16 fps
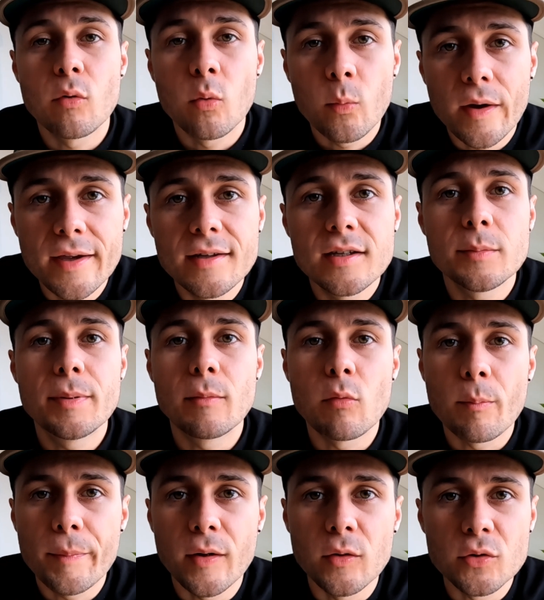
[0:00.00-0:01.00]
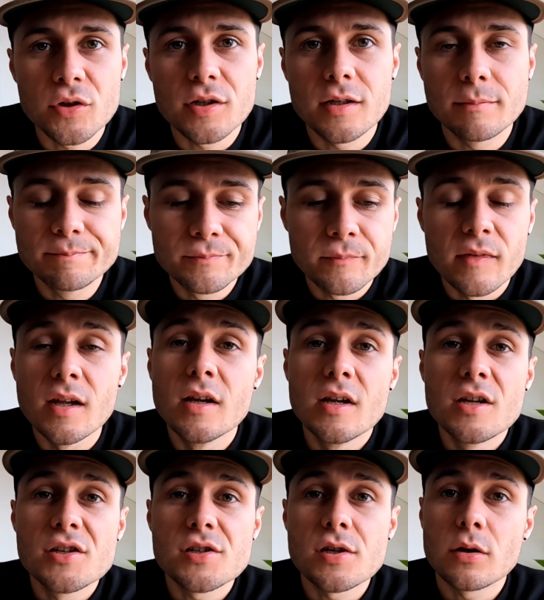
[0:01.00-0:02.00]
more weight, a bit more bulk to them.
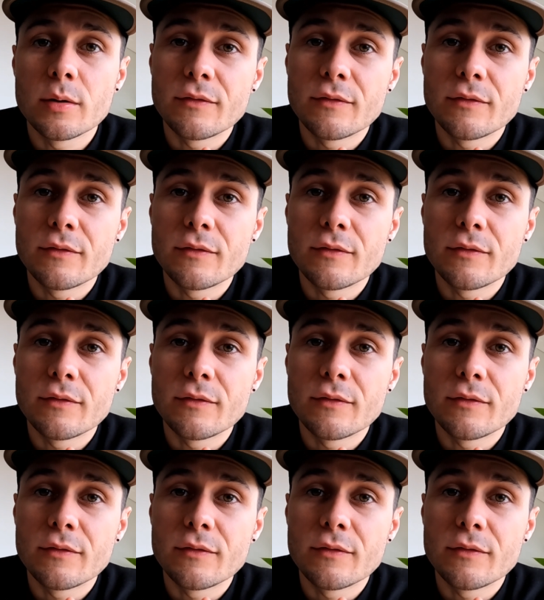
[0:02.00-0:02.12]
So